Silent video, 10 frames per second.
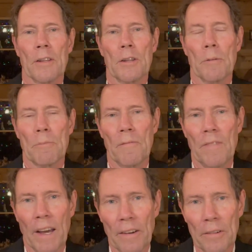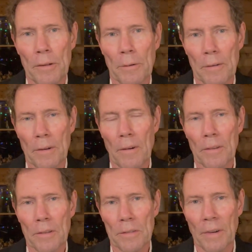The value of all
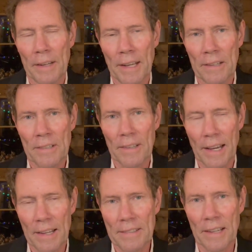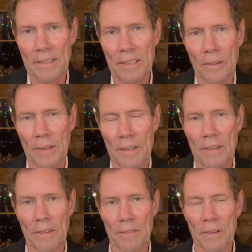those financial assets going
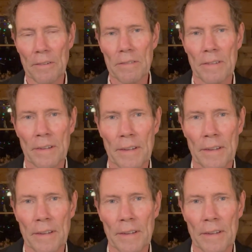through the roof